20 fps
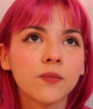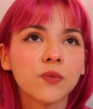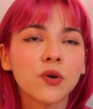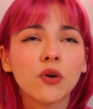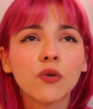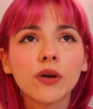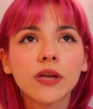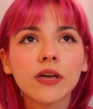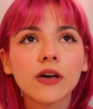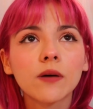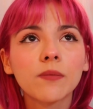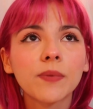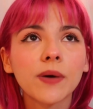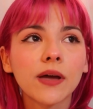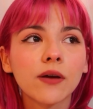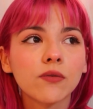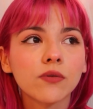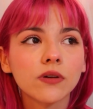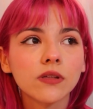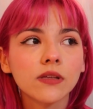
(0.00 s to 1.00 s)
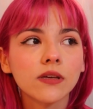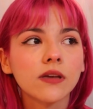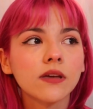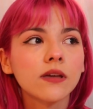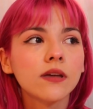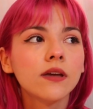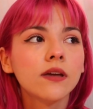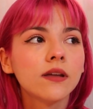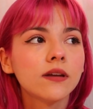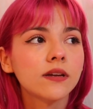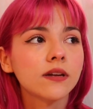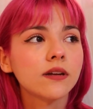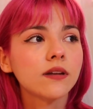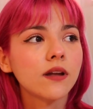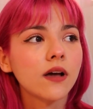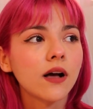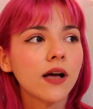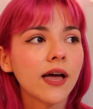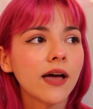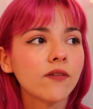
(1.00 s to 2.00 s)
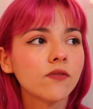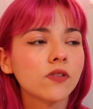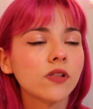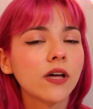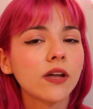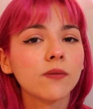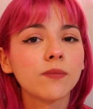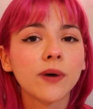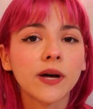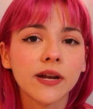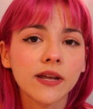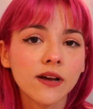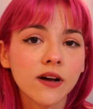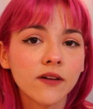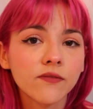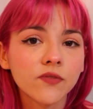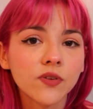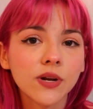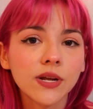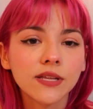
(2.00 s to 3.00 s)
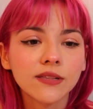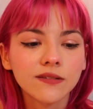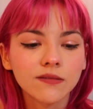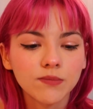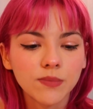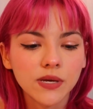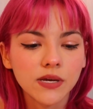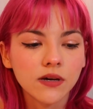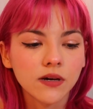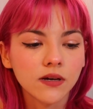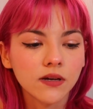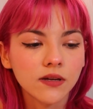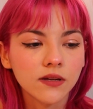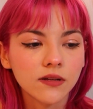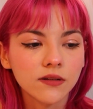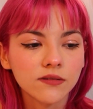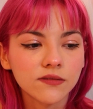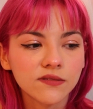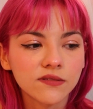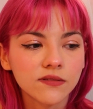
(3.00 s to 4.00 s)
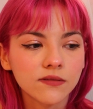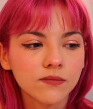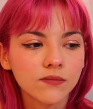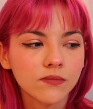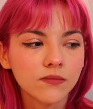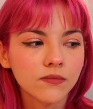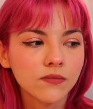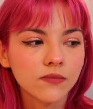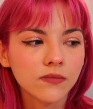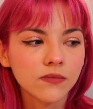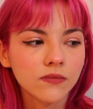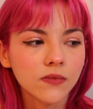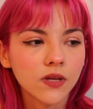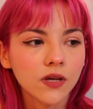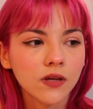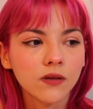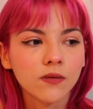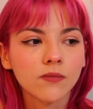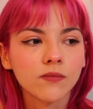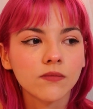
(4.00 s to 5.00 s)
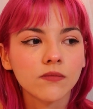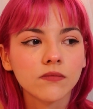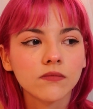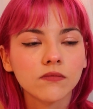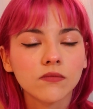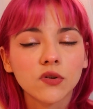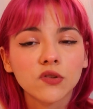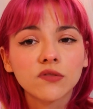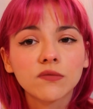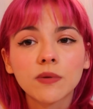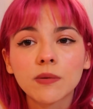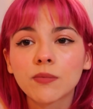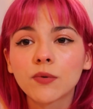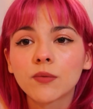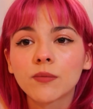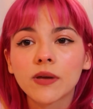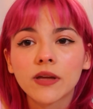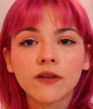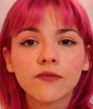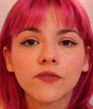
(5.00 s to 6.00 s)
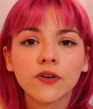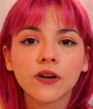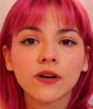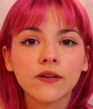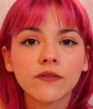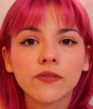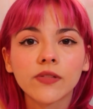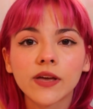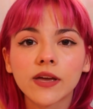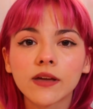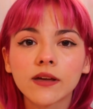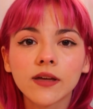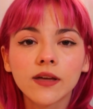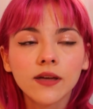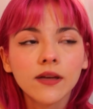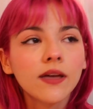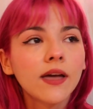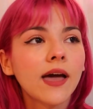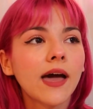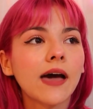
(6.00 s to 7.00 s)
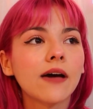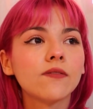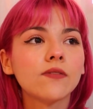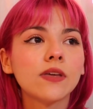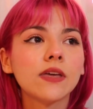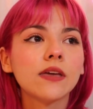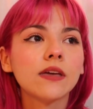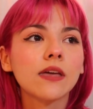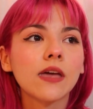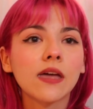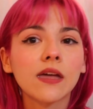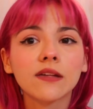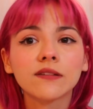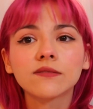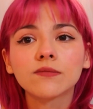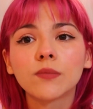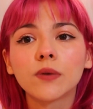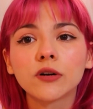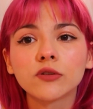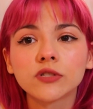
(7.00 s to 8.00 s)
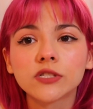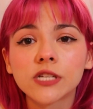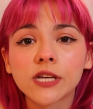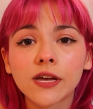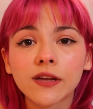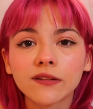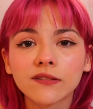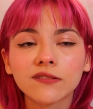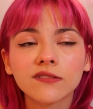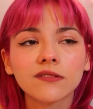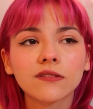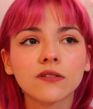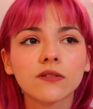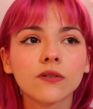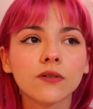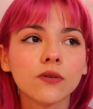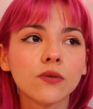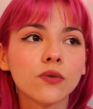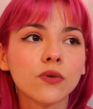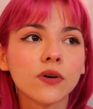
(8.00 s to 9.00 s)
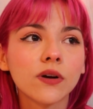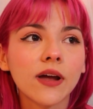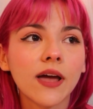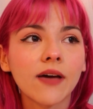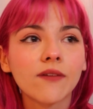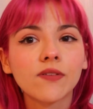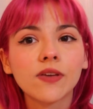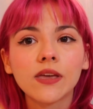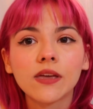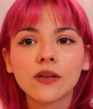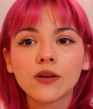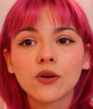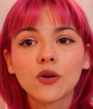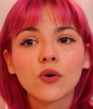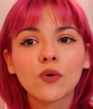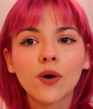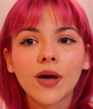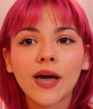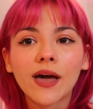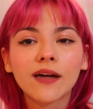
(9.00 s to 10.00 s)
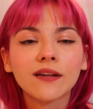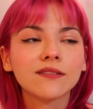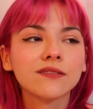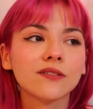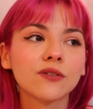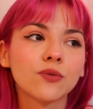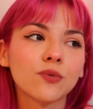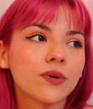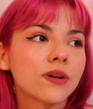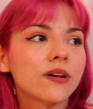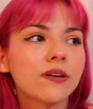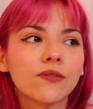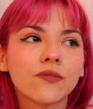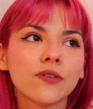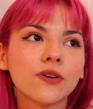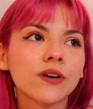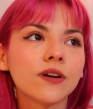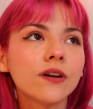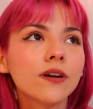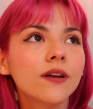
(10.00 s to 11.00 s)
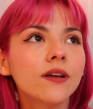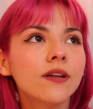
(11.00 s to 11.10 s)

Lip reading: Growing up, I really did not have a lot of body confidence because most people made fun of like having a small chest or having no ass or whatever.